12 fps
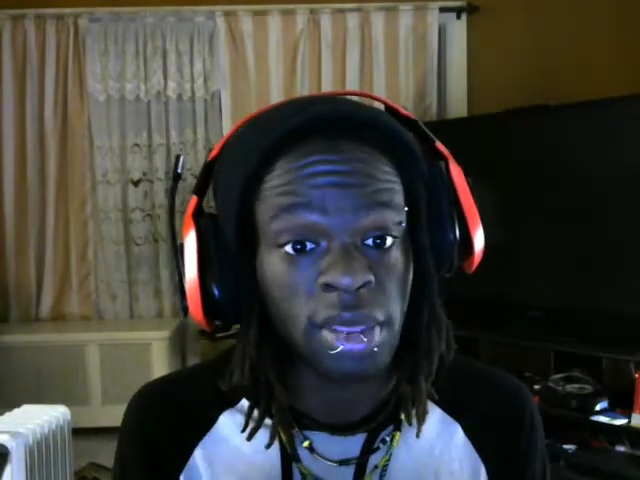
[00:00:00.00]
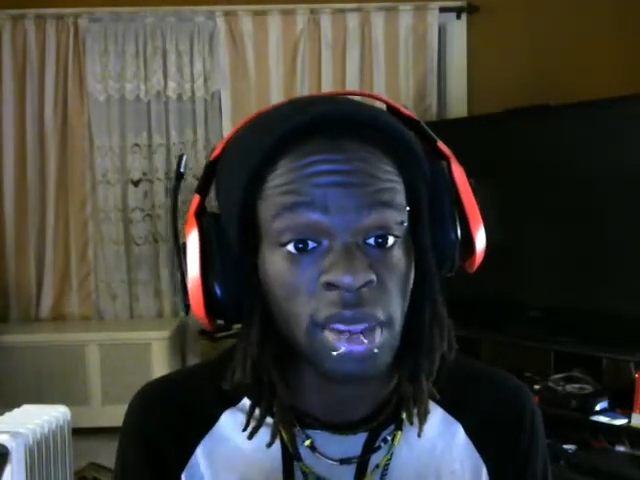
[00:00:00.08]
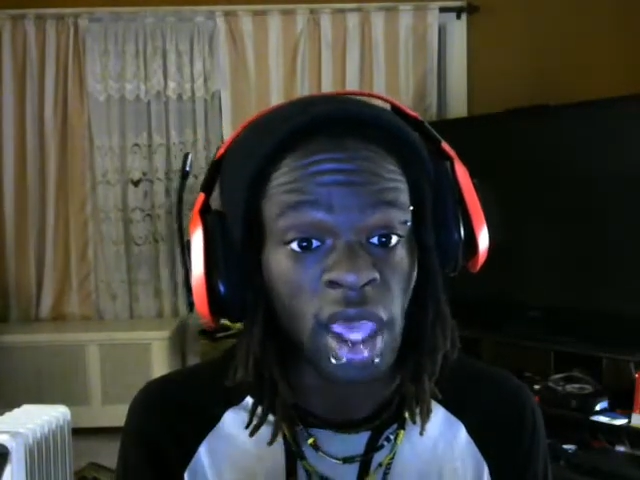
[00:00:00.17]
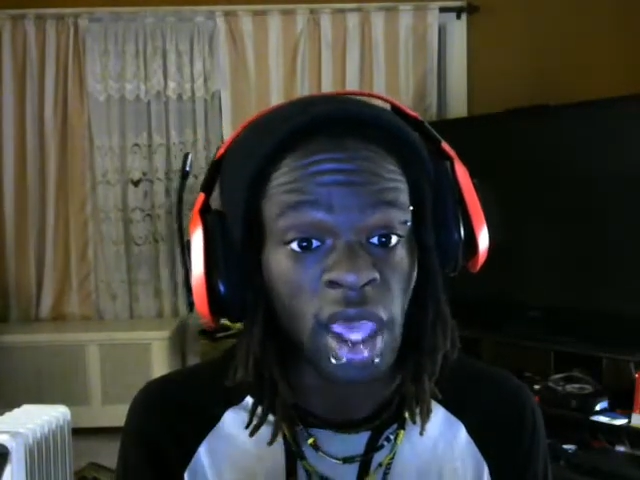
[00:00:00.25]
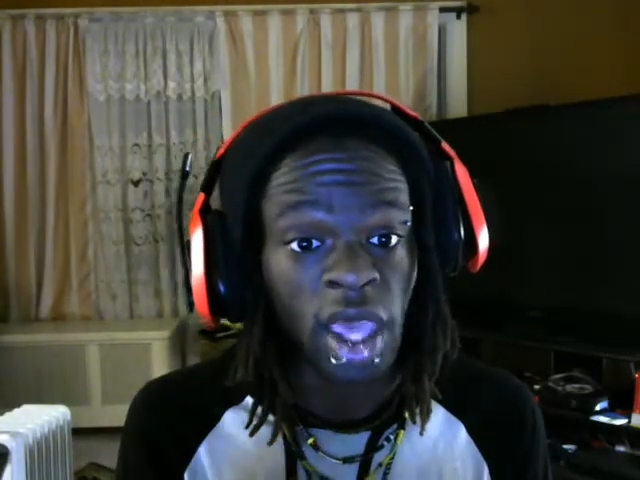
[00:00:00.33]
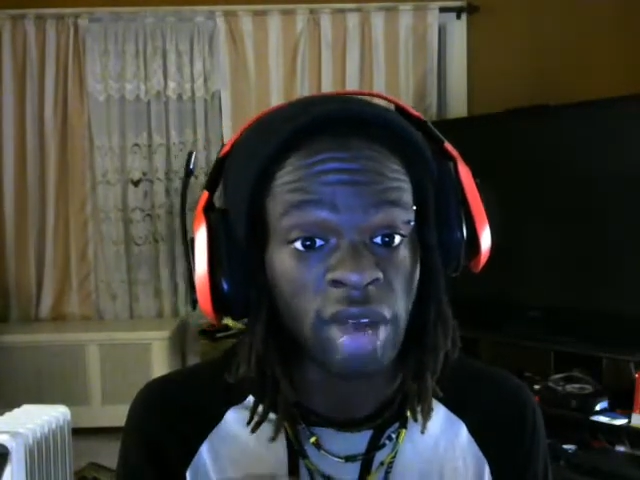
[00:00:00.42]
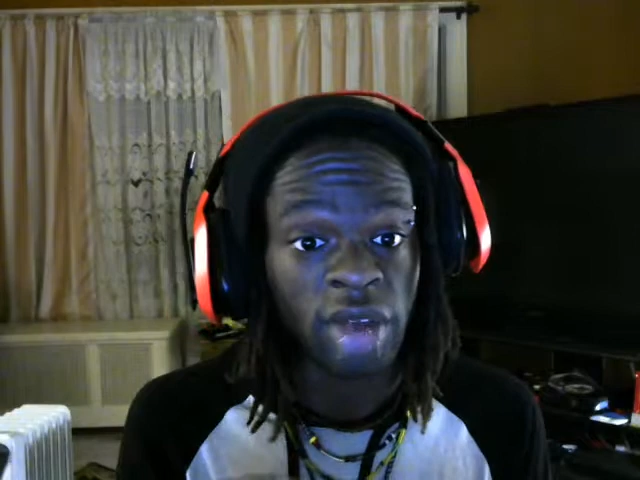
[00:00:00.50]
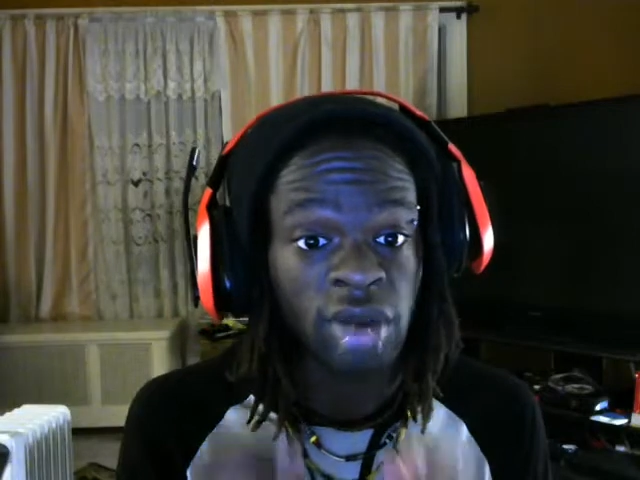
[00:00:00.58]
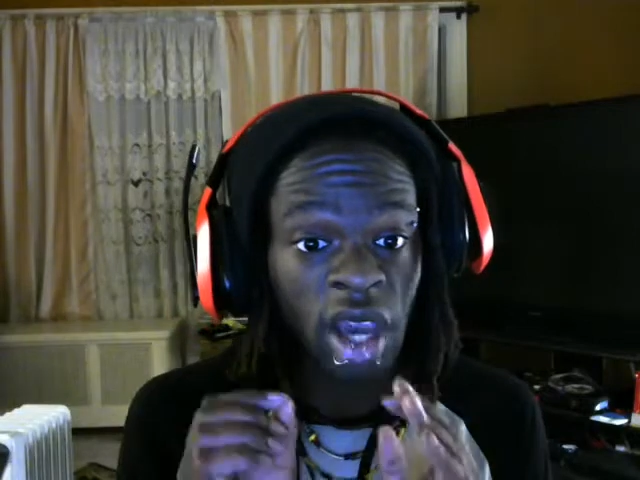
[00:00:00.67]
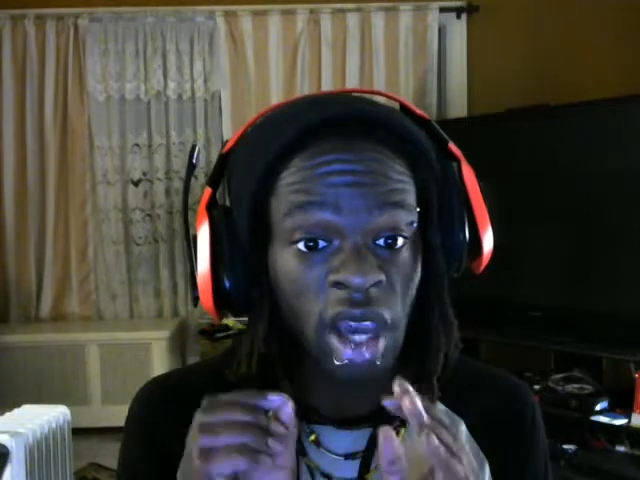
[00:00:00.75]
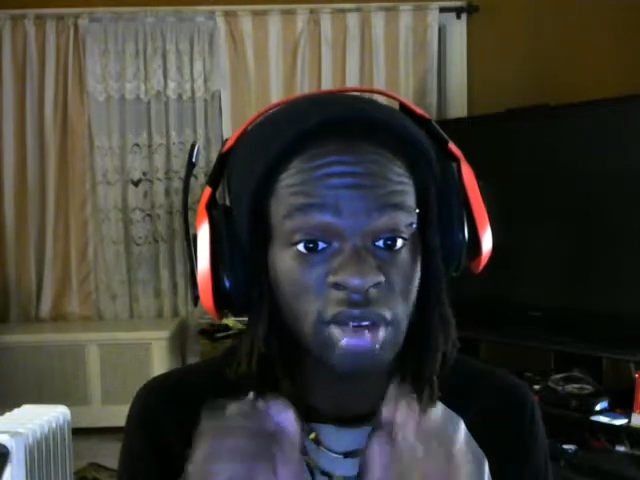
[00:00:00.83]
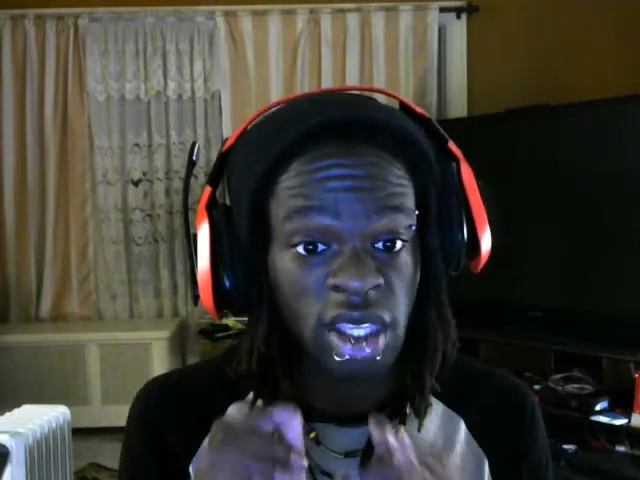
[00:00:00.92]
after you
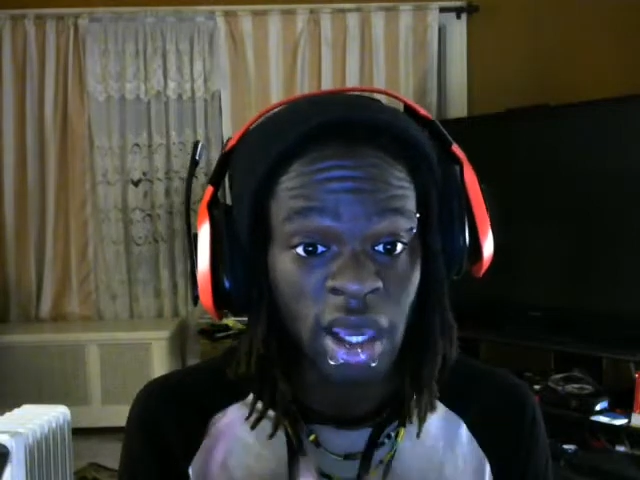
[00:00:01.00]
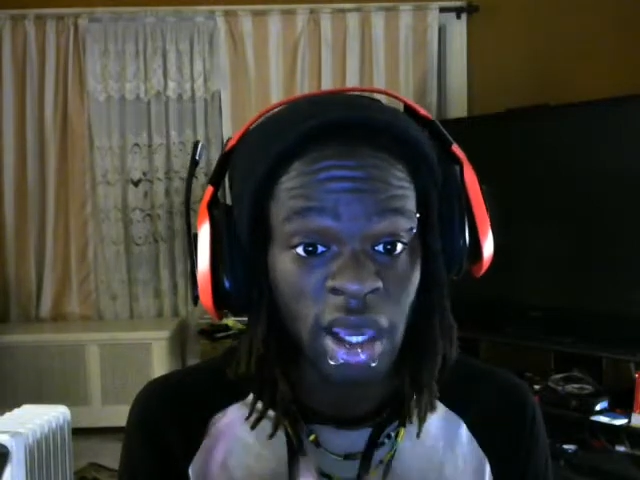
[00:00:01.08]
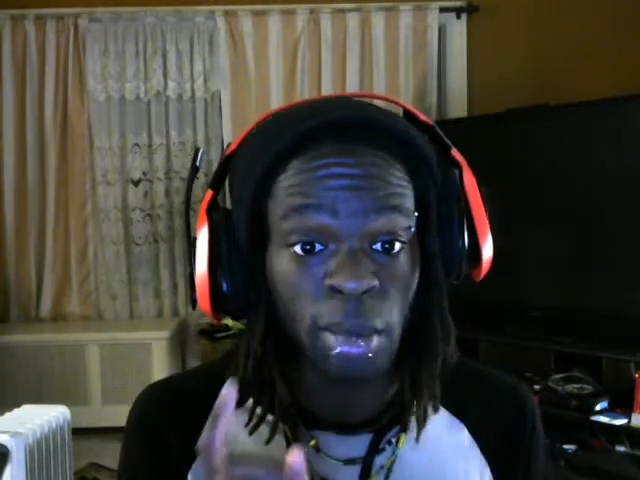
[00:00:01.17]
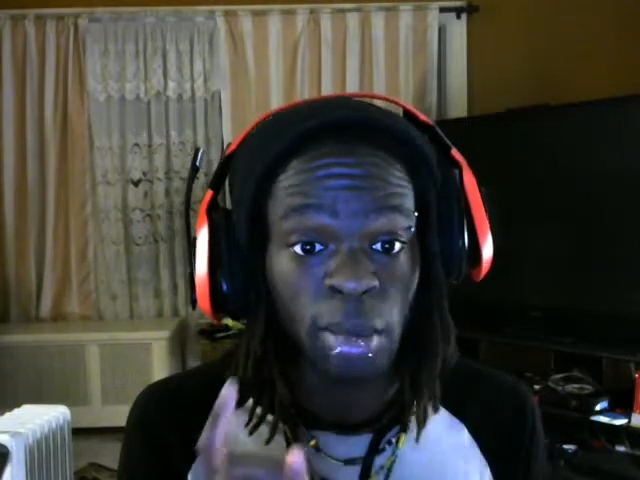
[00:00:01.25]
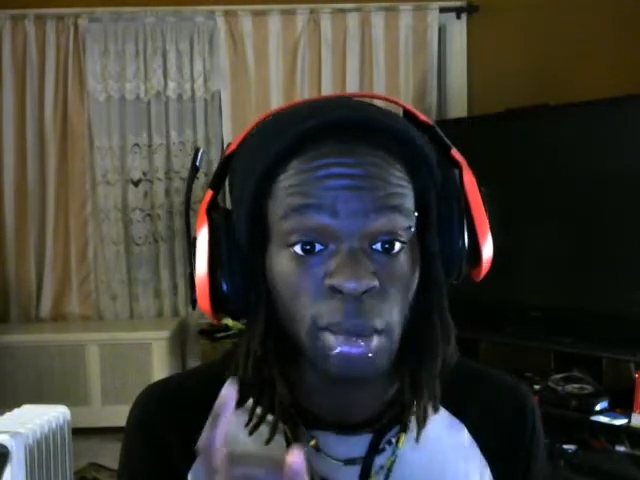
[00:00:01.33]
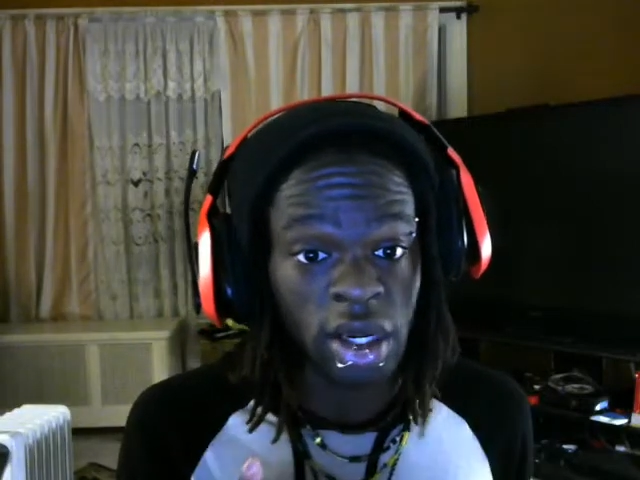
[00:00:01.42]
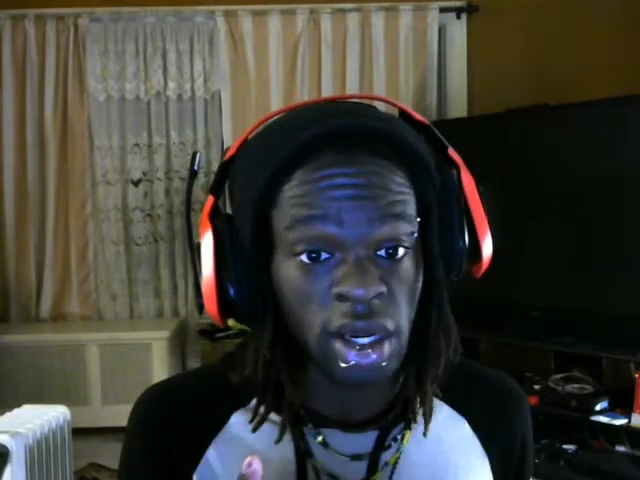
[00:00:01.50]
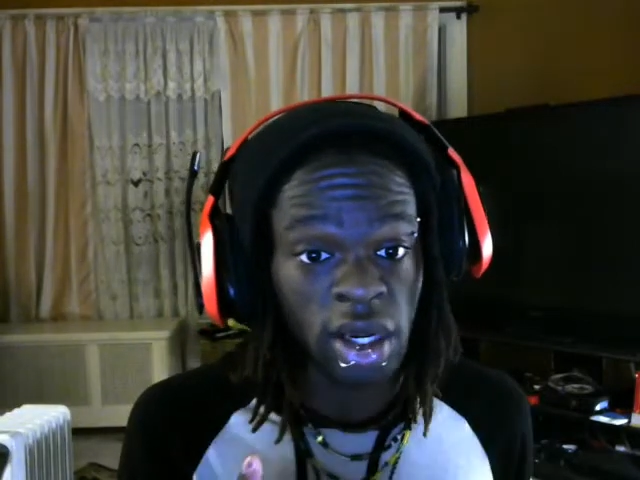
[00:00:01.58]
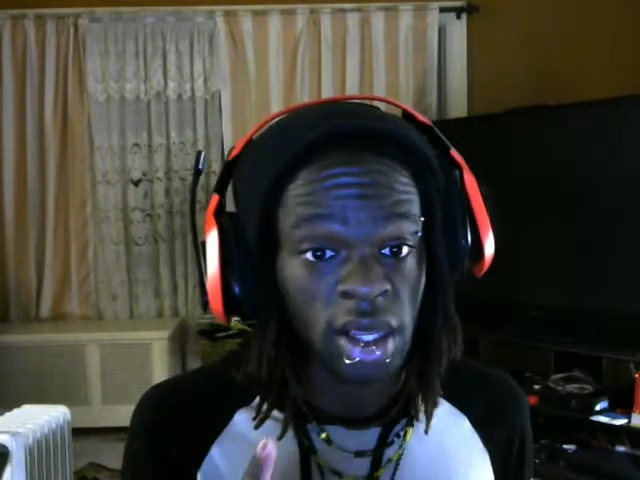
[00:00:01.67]
have the EM1,